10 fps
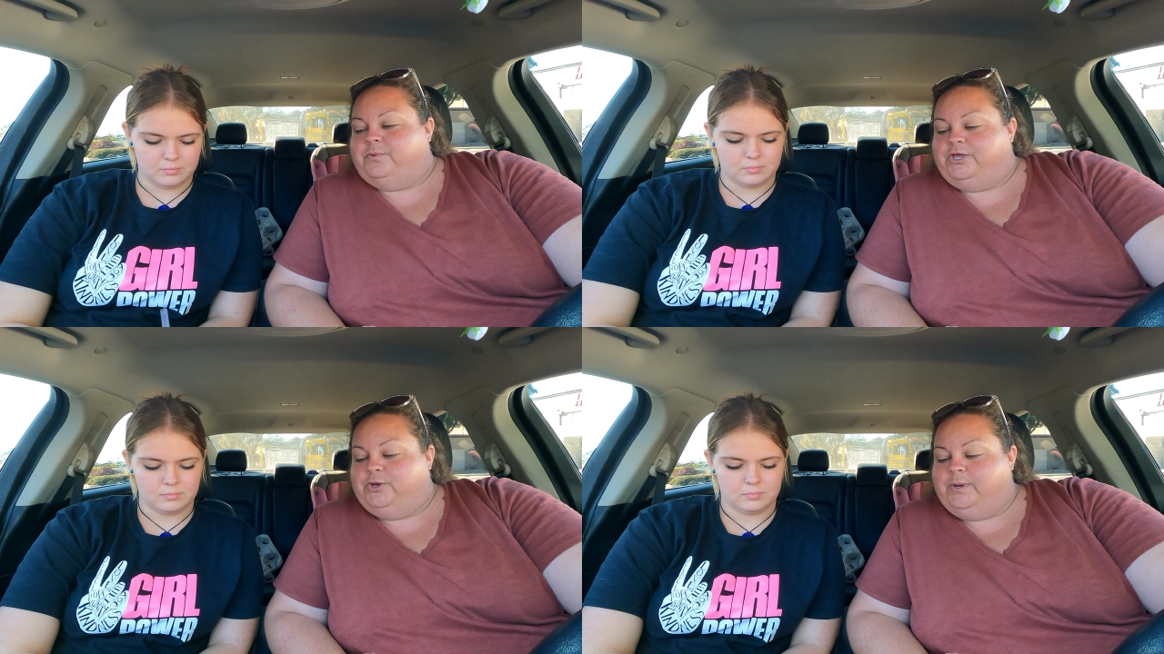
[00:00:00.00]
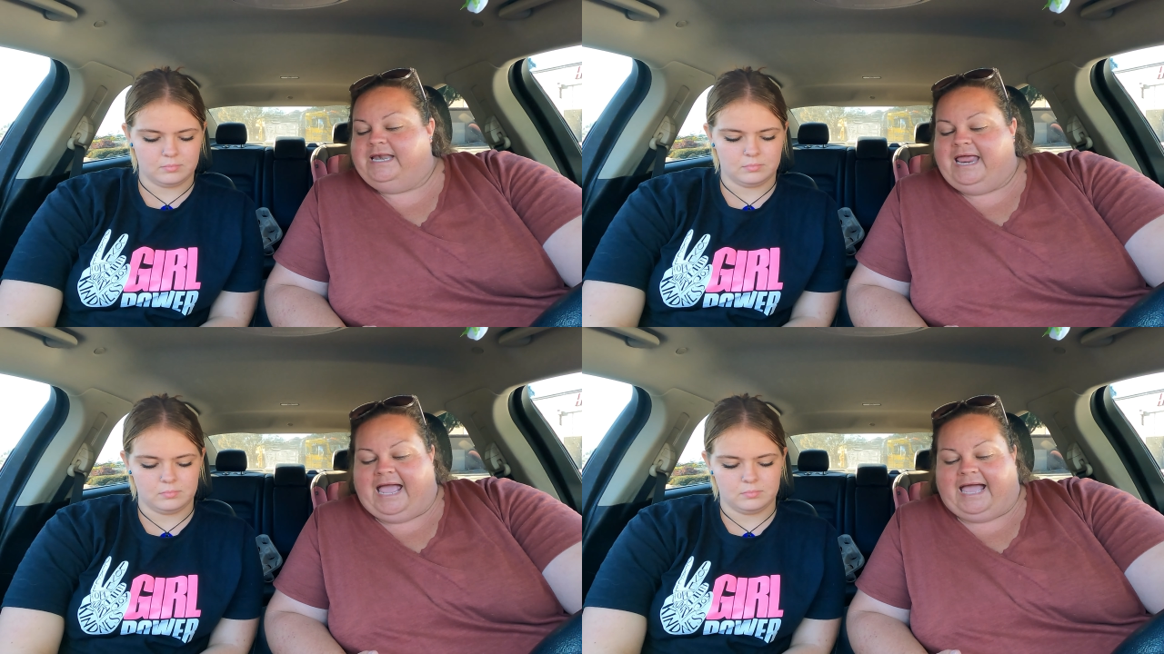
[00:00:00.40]
Speaker 1: where you
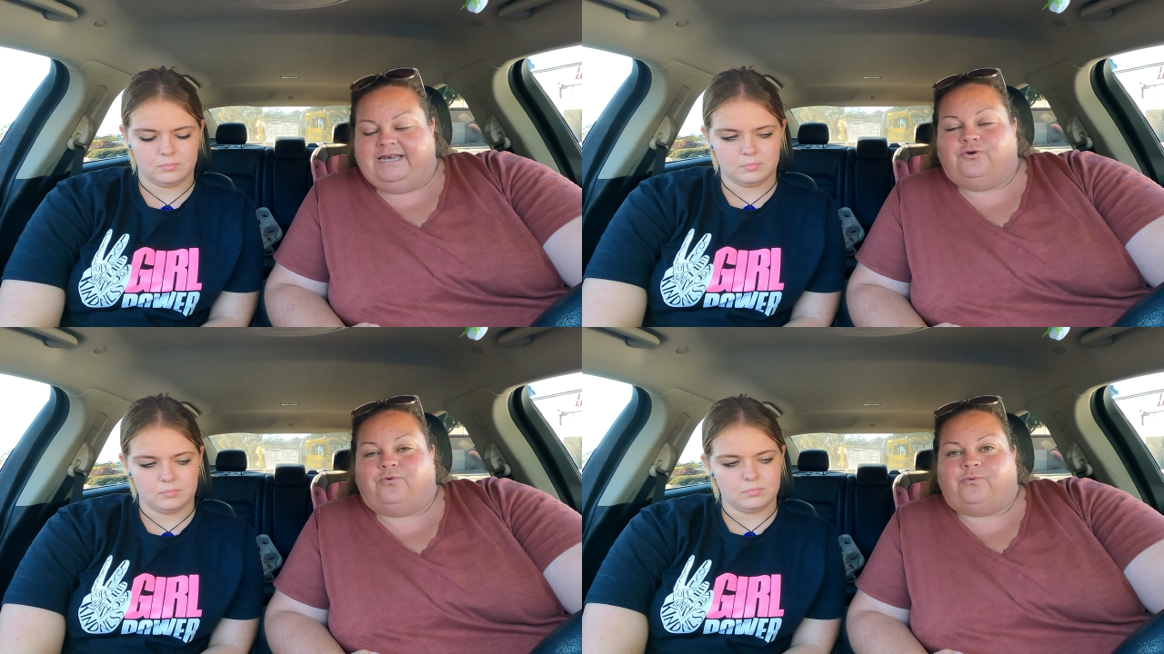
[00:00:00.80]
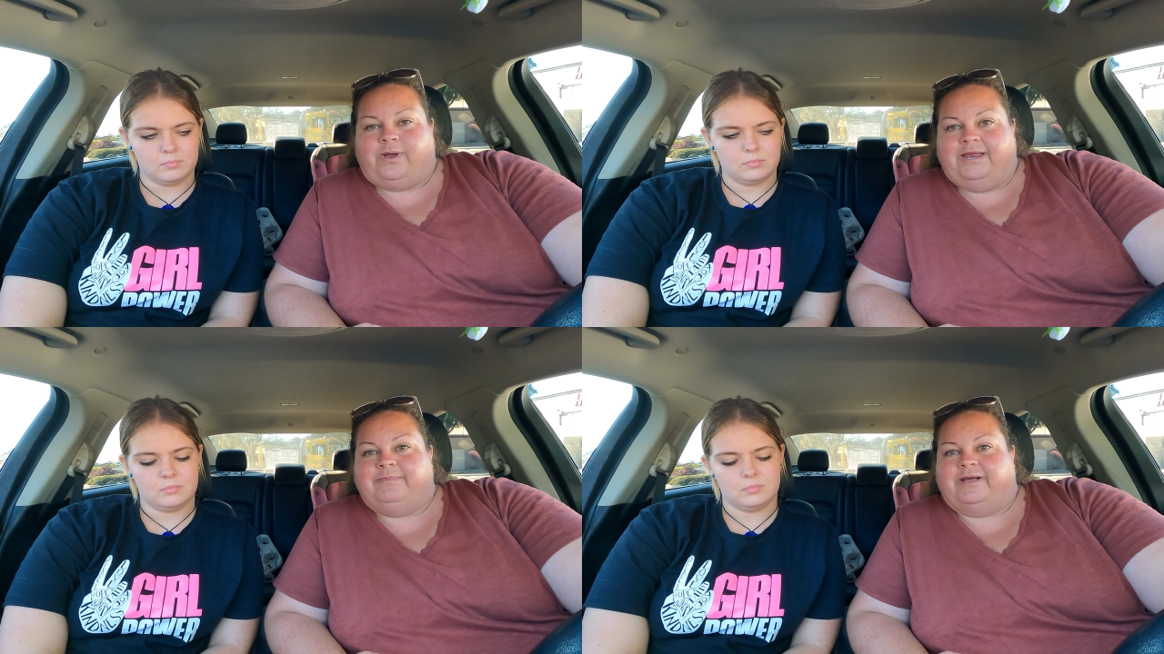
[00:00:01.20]
can add
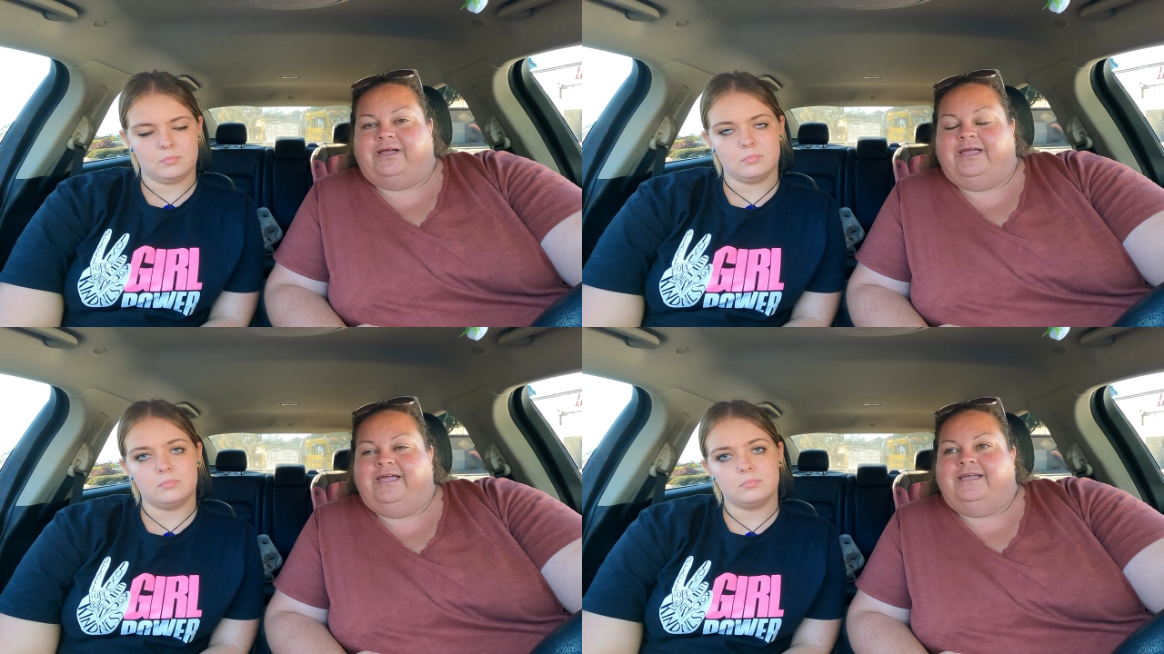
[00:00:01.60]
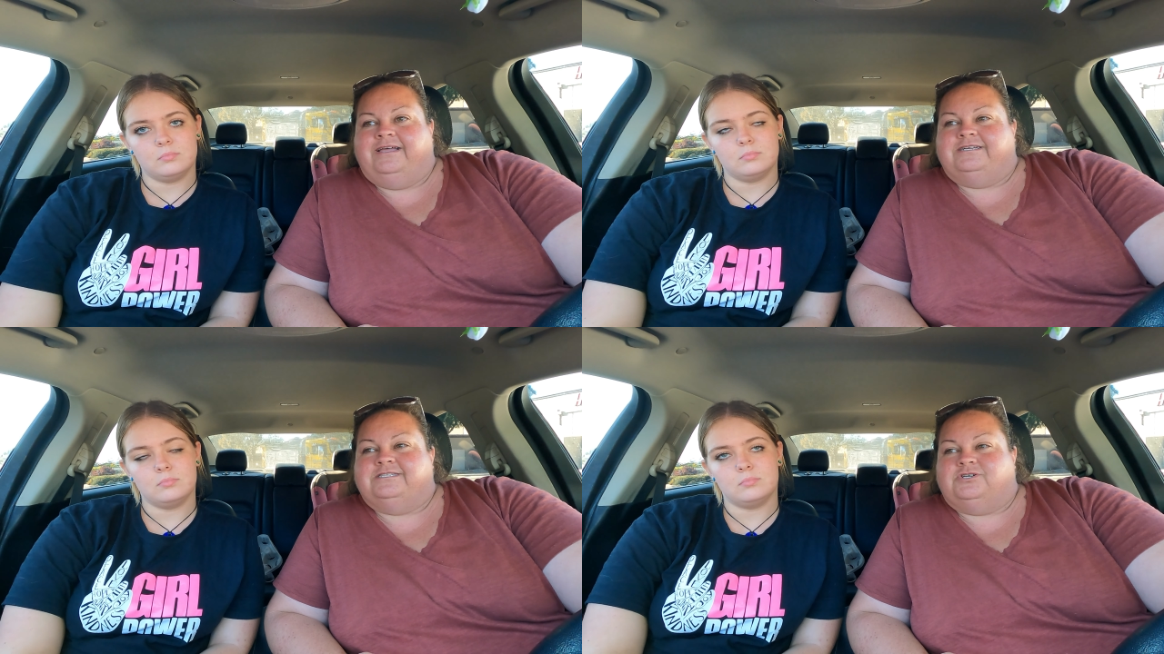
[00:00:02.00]
cranberry
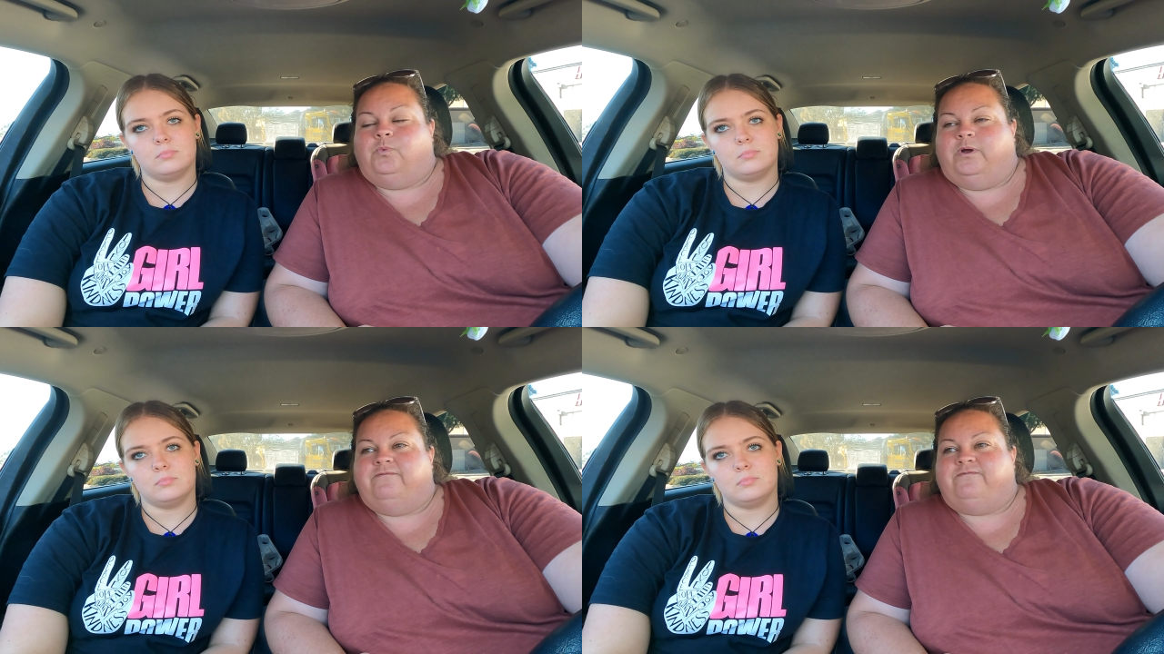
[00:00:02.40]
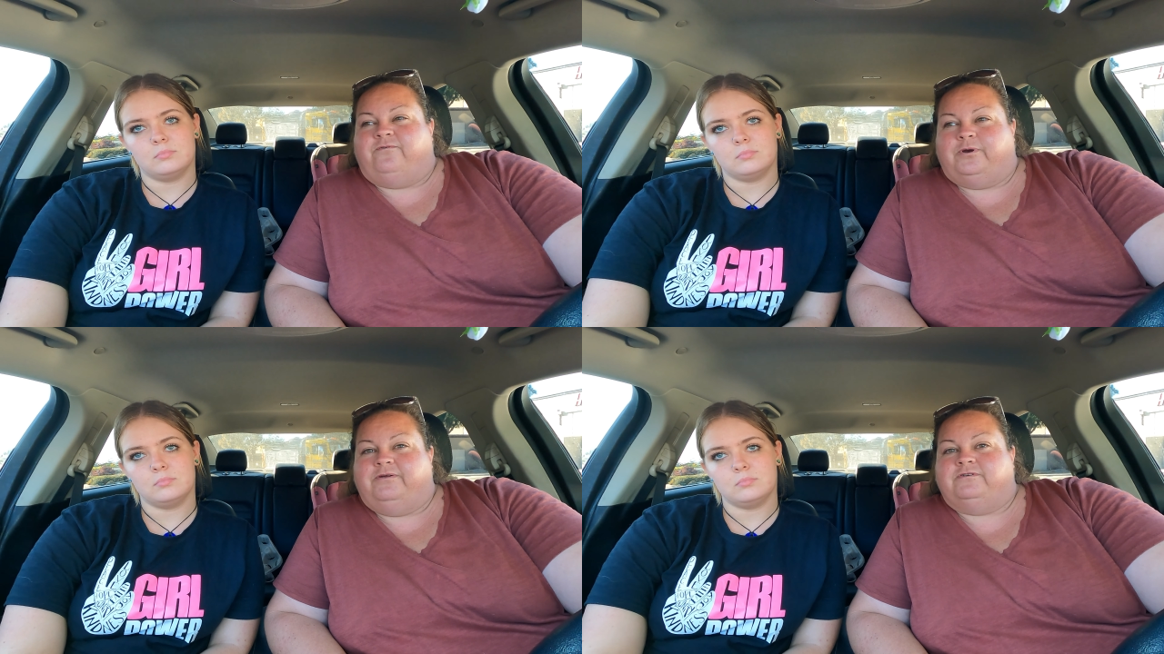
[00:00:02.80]
to one of
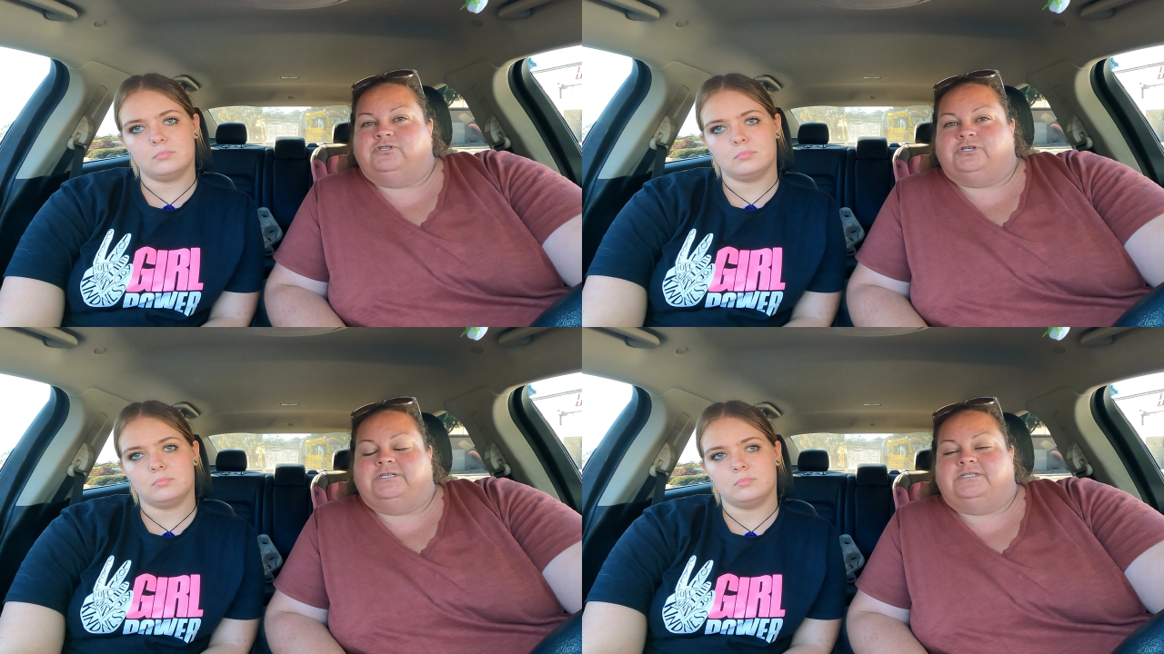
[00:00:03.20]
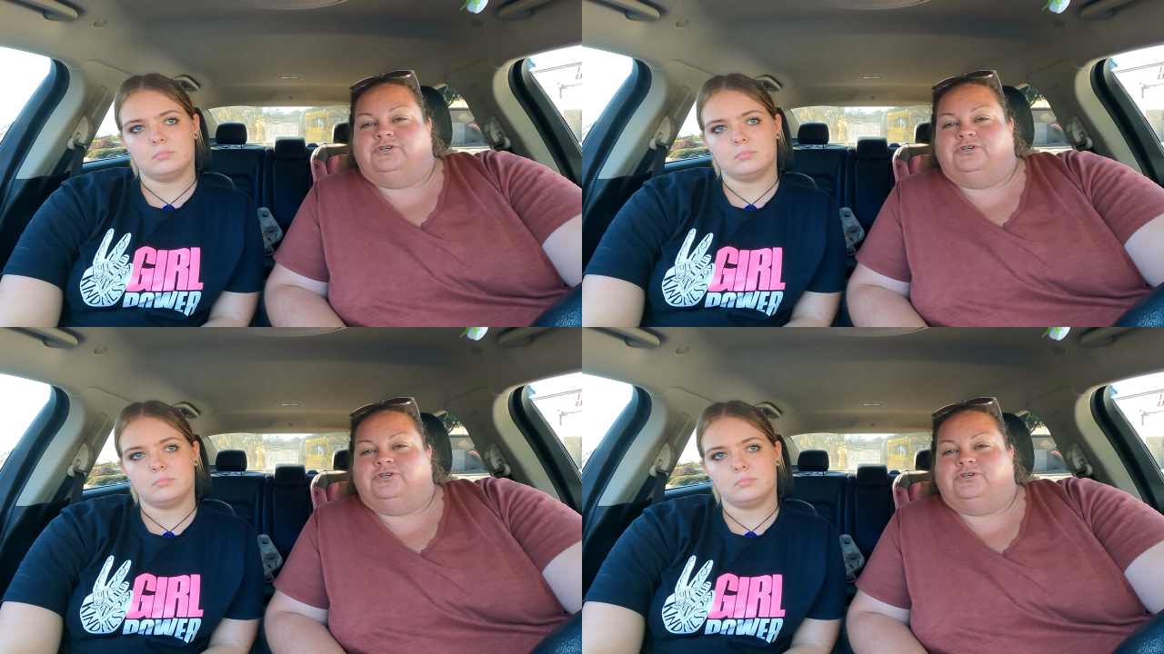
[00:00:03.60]
four different drinks.